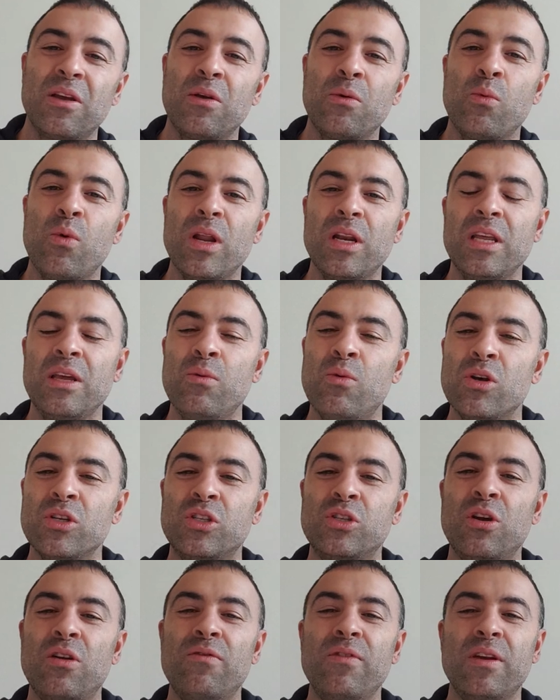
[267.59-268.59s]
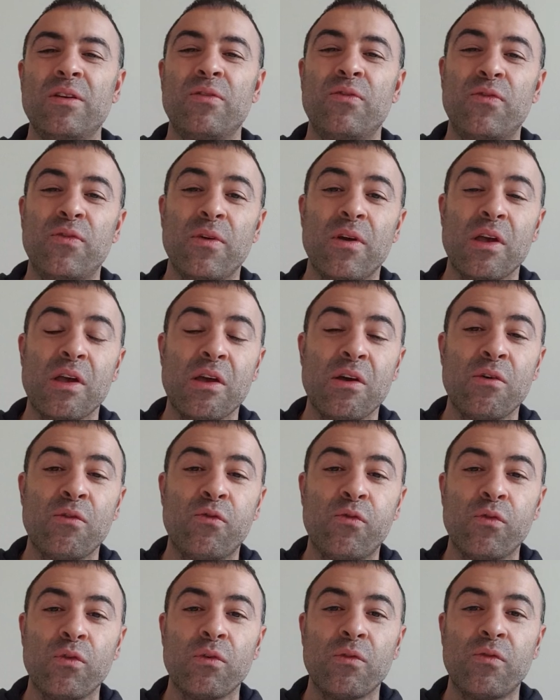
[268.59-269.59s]
when he was serving
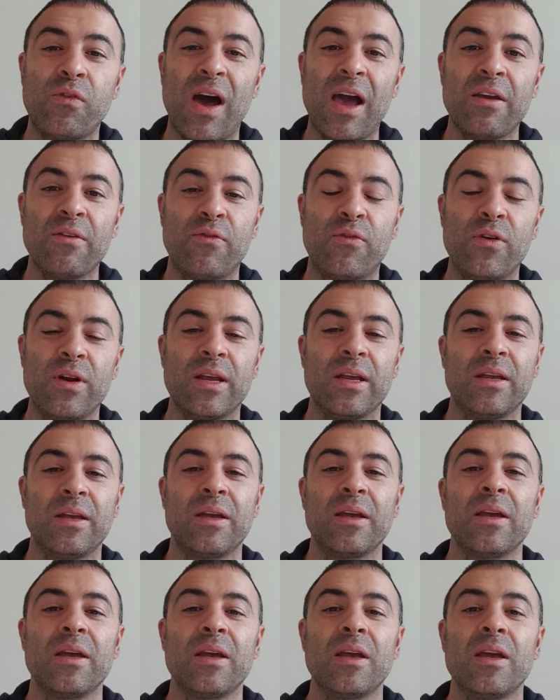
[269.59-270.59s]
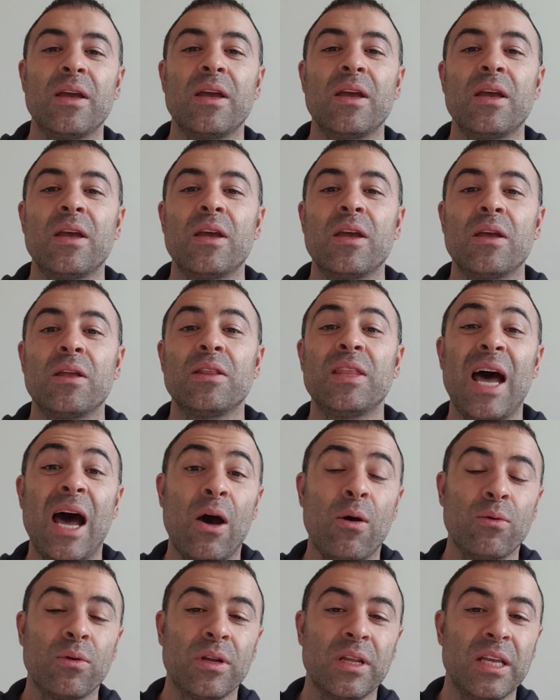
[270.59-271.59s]
5-3
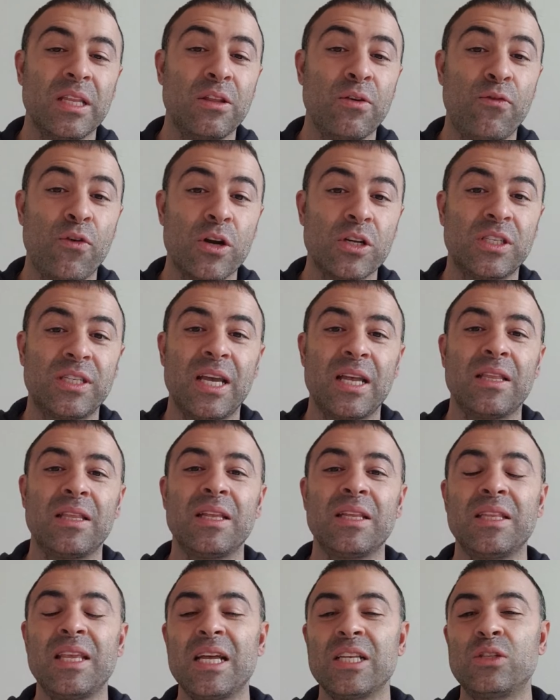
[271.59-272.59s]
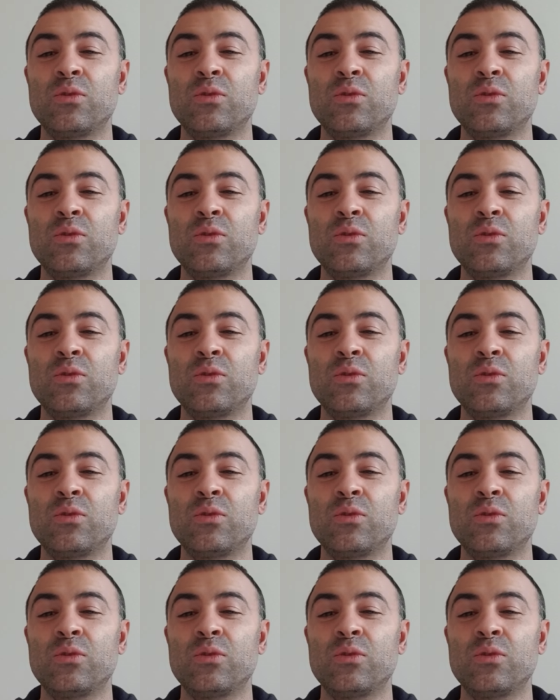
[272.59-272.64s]
down in the first set.